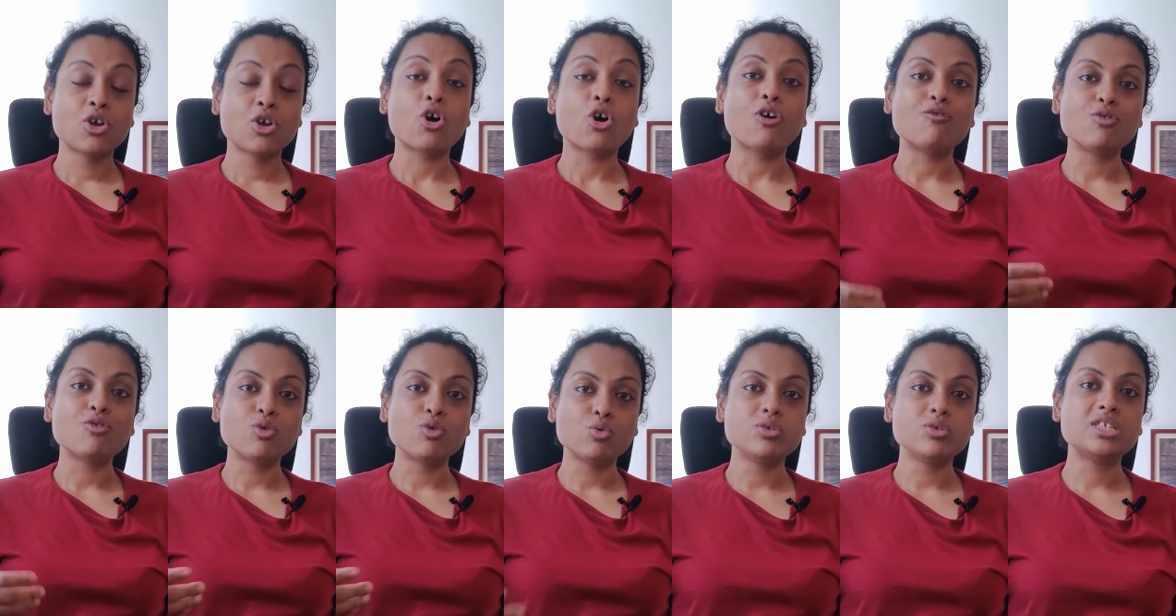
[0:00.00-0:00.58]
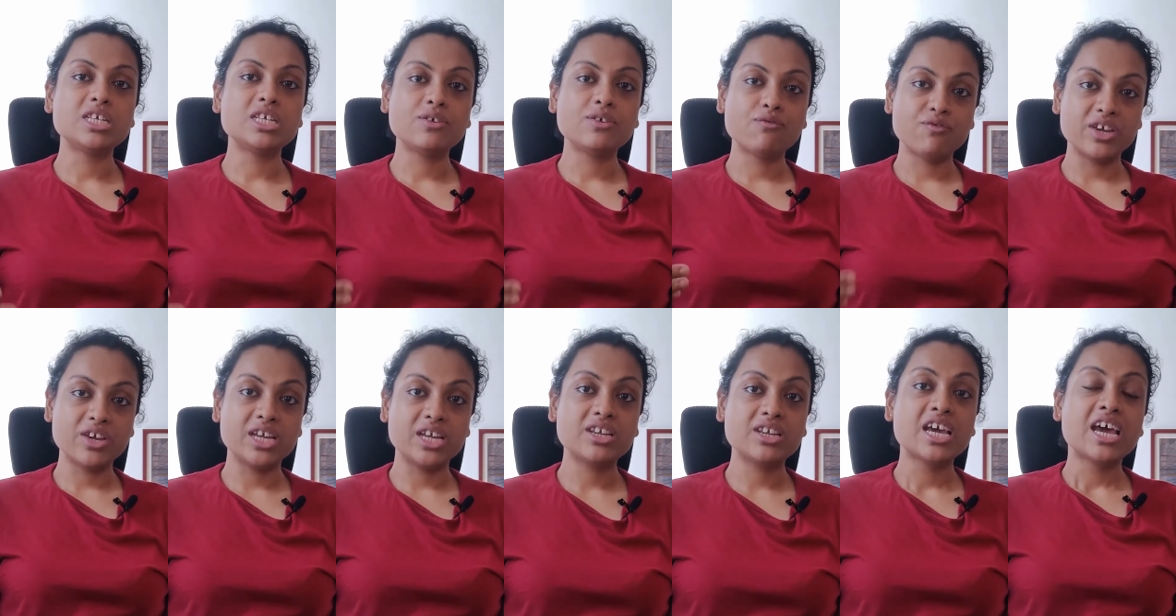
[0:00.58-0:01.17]
of losing
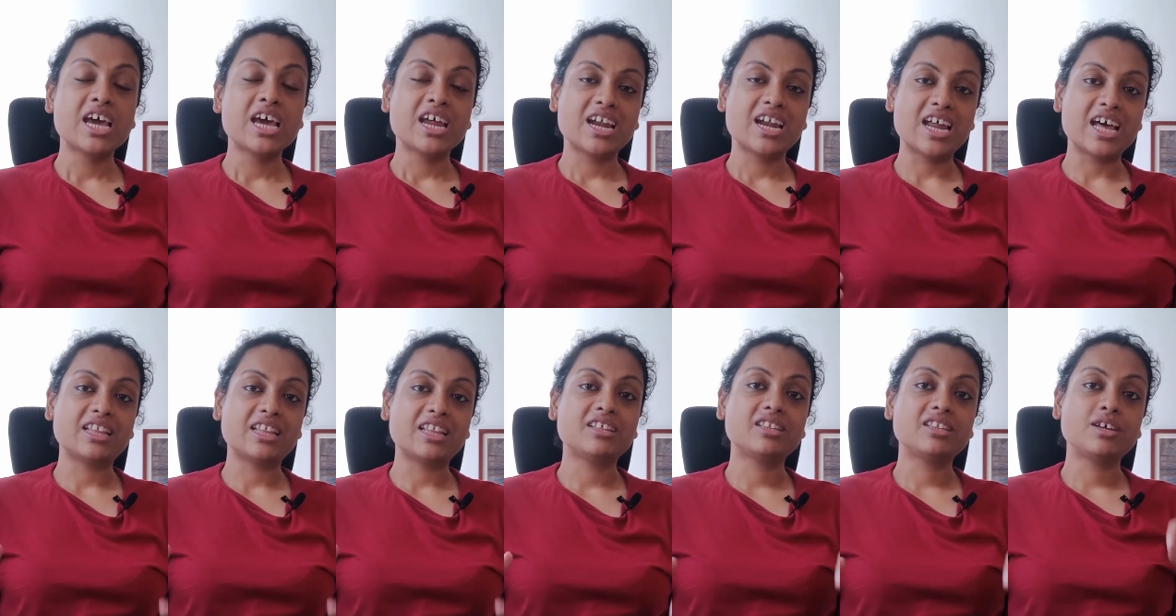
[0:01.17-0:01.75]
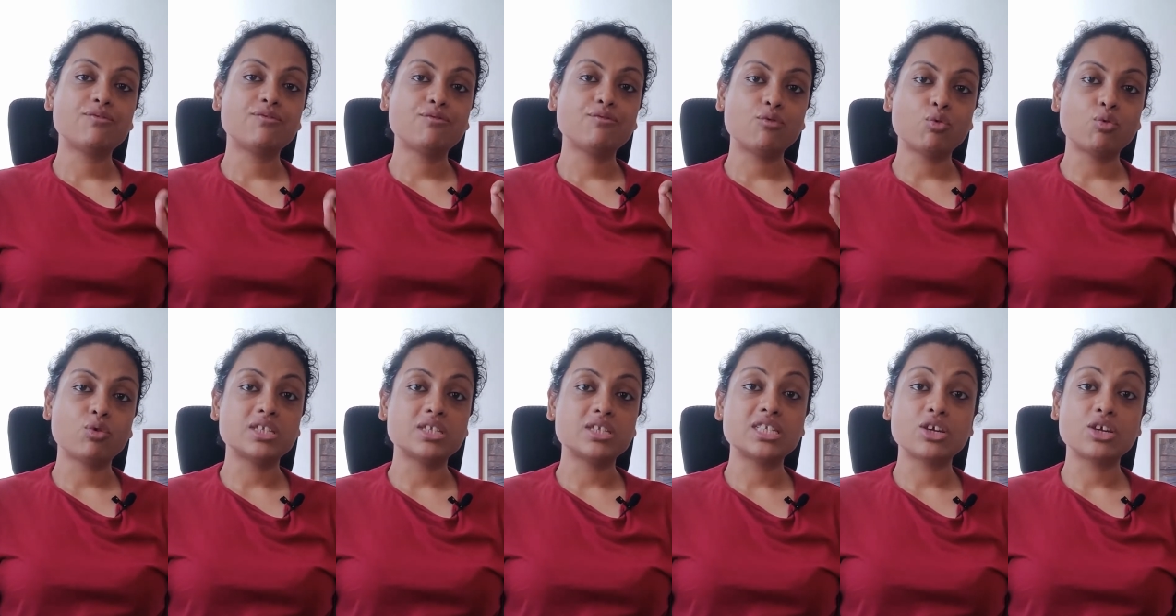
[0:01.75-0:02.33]
weight rather than
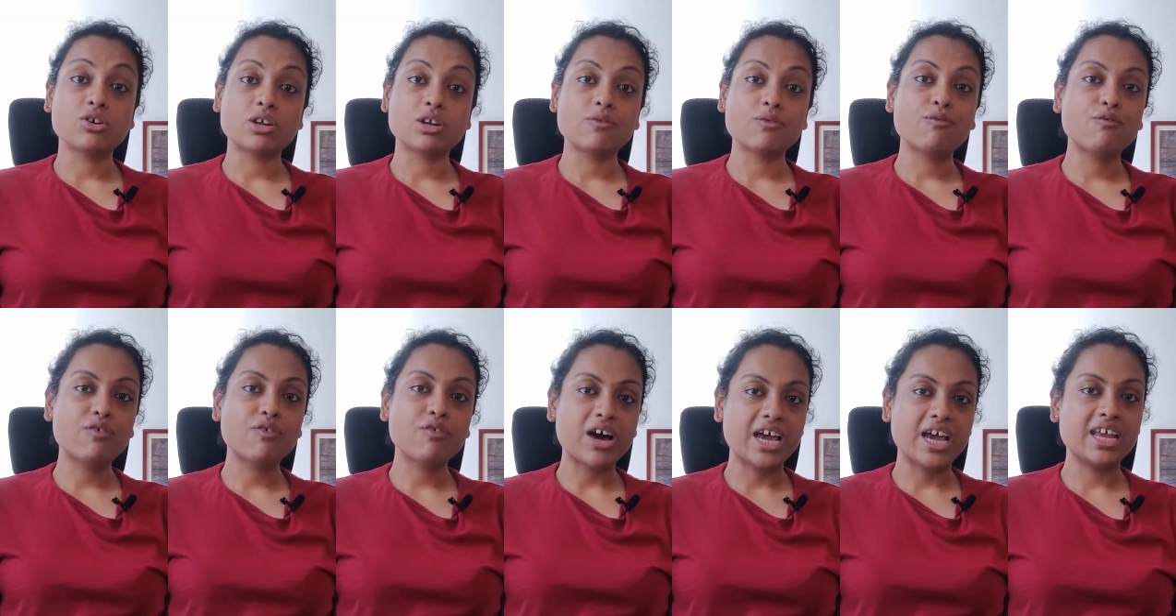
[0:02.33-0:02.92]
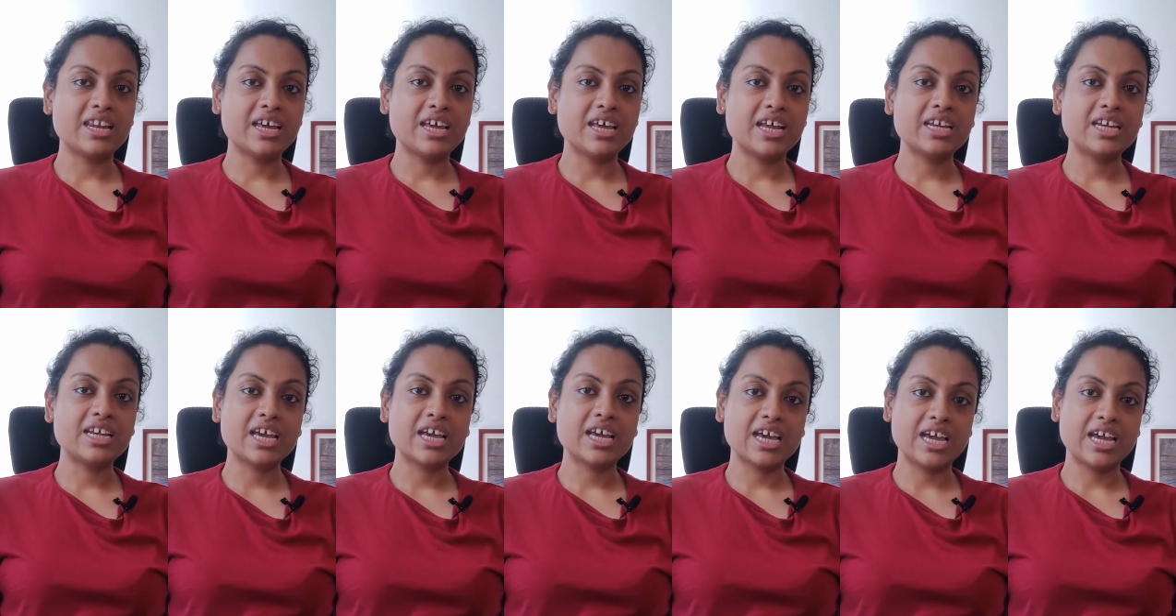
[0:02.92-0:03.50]
focusing on a finite
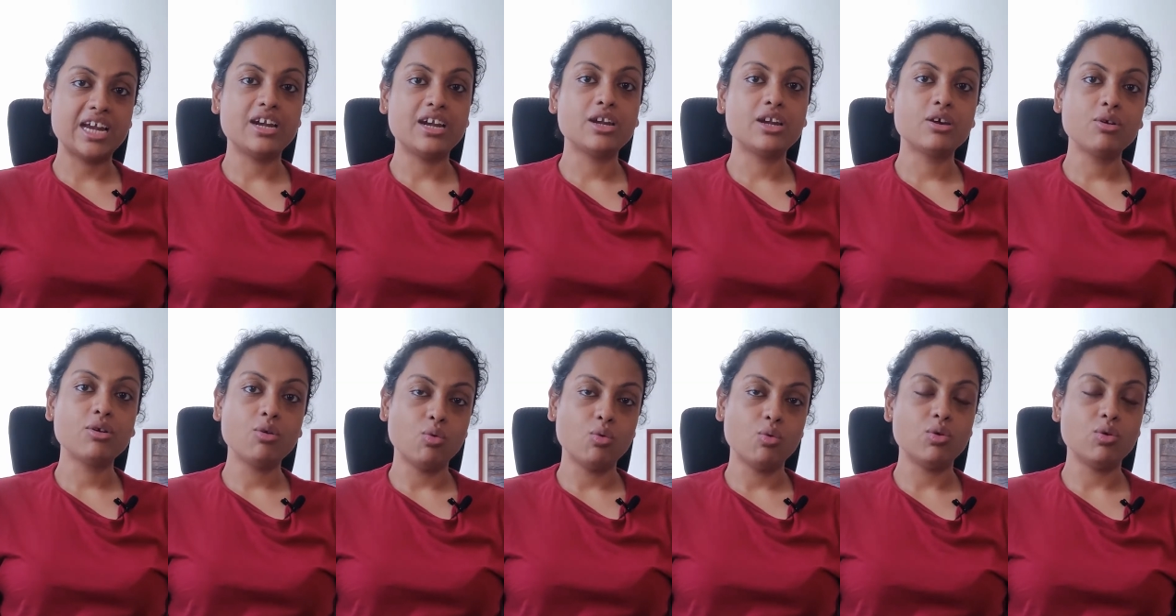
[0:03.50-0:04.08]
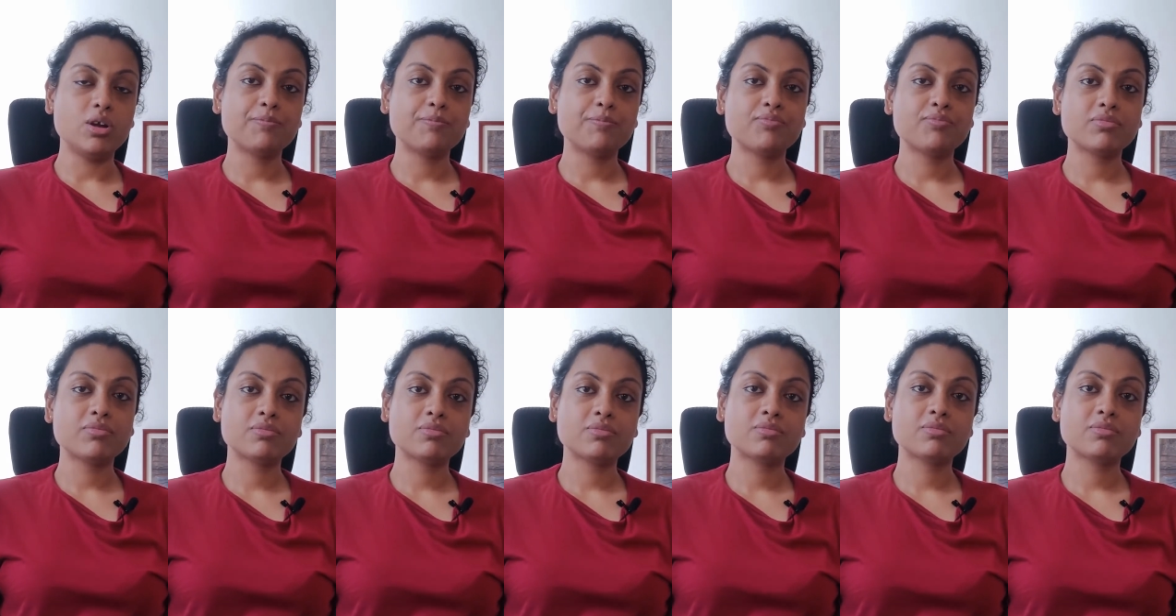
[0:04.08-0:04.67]
end
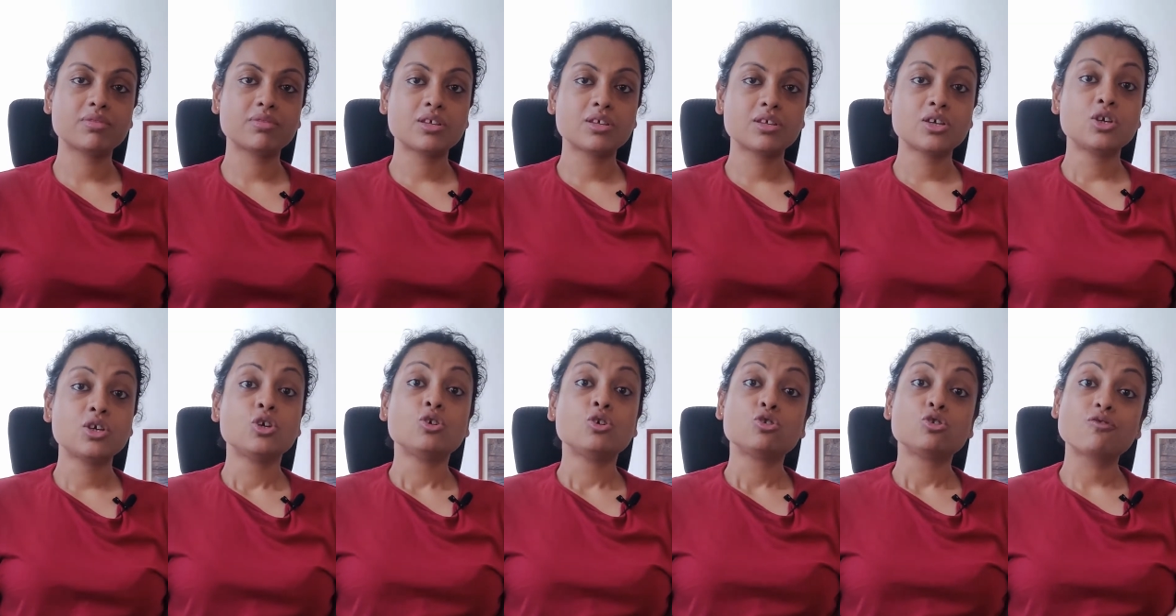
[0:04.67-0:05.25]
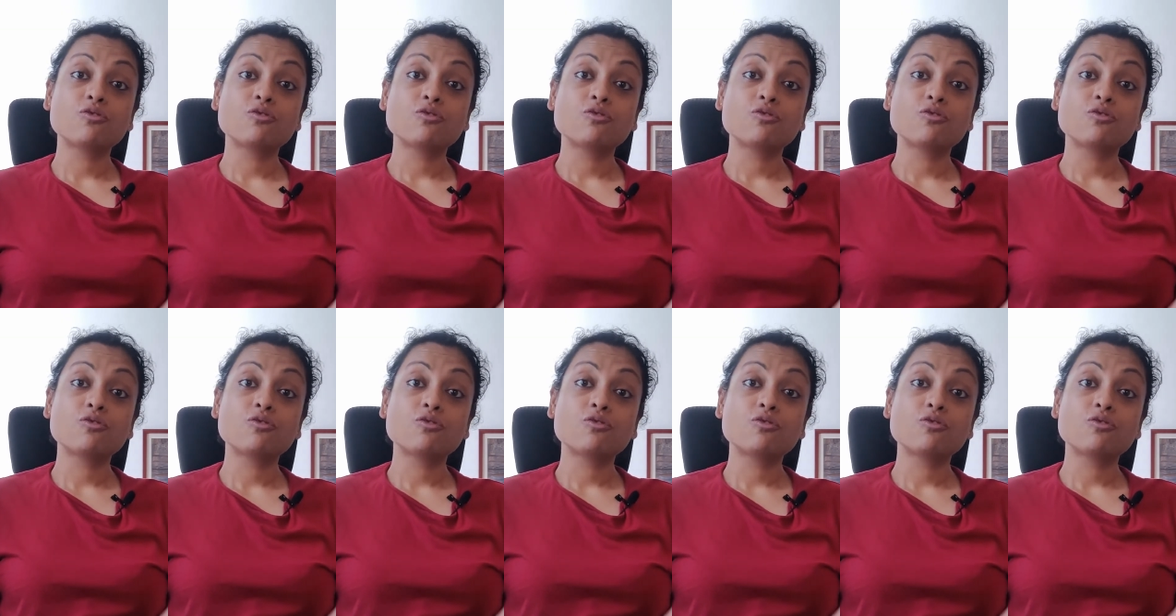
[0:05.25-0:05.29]
goal.